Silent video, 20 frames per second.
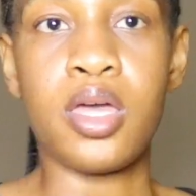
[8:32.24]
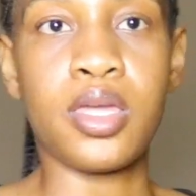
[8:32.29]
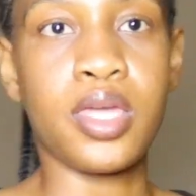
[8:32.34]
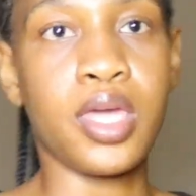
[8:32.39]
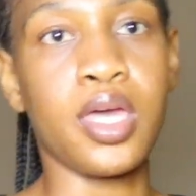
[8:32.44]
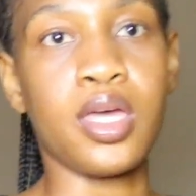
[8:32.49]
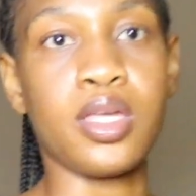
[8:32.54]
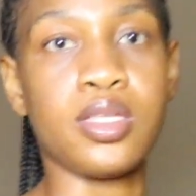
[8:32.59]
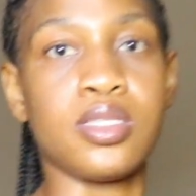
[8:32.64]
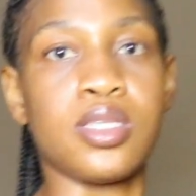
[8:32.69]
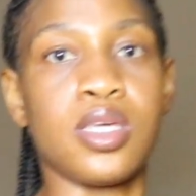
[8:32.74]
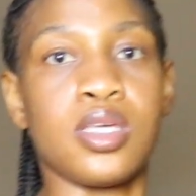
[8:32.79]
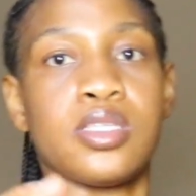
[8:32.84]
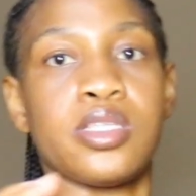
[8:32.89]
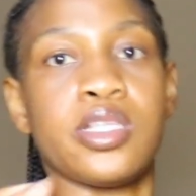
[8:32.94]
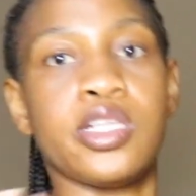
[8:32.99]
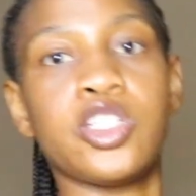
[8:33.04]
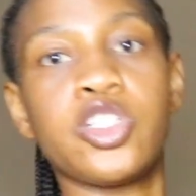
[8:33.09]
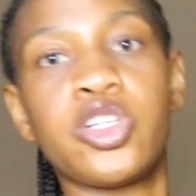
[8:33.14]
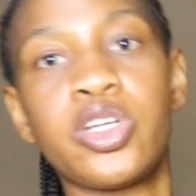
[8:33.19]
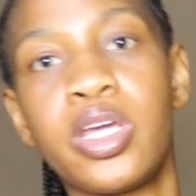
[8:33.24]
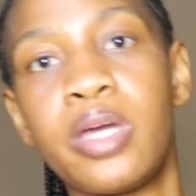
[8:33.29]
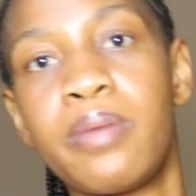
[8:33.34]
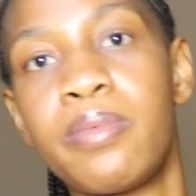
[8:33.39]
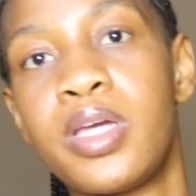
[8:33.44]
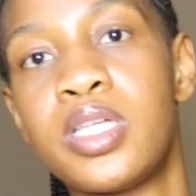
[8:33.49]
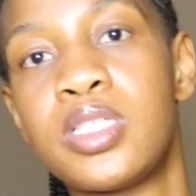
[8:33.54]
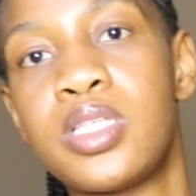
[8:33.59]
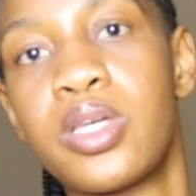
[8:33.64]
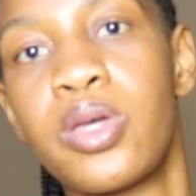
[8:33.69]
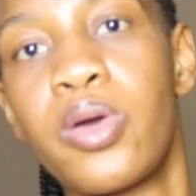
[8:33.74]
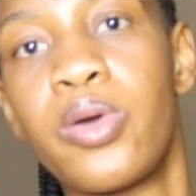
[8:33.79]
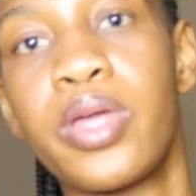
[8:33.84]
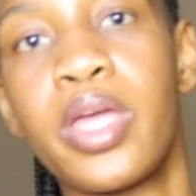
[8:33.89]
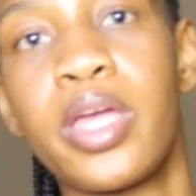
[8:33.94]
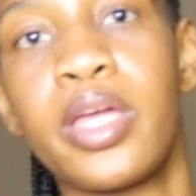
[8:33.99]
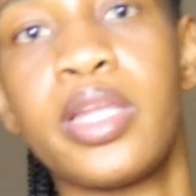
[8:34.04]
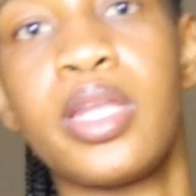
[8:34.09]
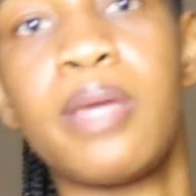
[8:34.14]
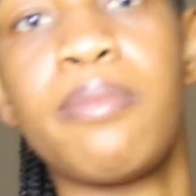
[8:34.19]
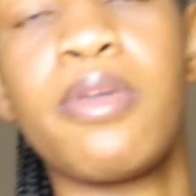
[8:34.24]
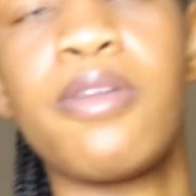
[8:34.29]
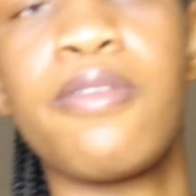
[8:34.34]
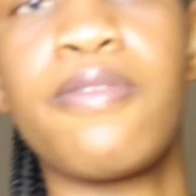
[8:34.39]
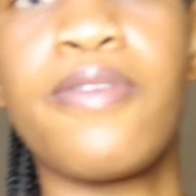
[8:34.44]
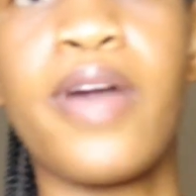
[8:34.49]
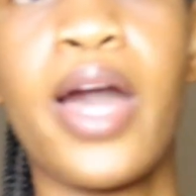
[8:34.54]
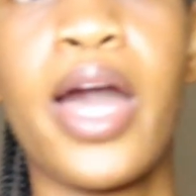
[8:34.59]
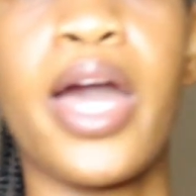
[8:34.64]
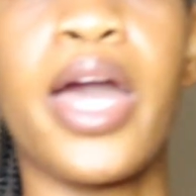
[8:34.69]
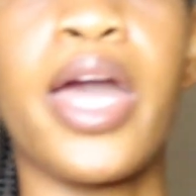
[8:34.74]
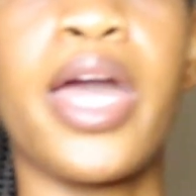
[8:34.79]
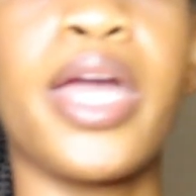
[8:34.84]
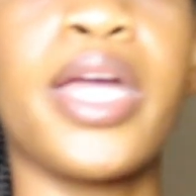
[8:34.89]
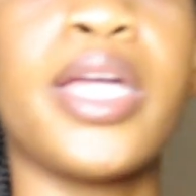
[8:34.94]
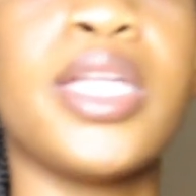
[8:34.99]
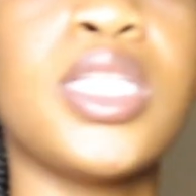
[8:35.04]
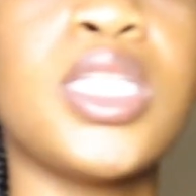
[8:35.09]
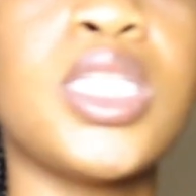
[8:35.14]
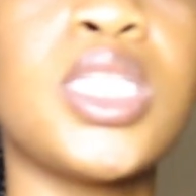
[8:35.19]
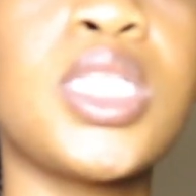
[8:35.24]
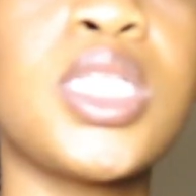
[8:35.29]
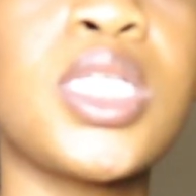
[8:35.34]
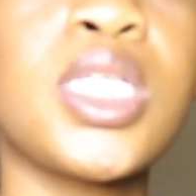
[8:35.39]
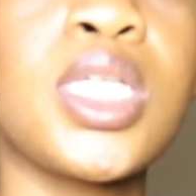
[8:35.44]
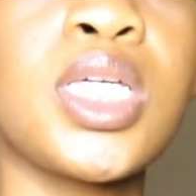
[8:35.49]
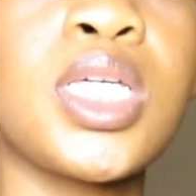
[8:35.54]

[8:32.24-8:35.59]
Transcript: kit is literally amazing. Okay, let me find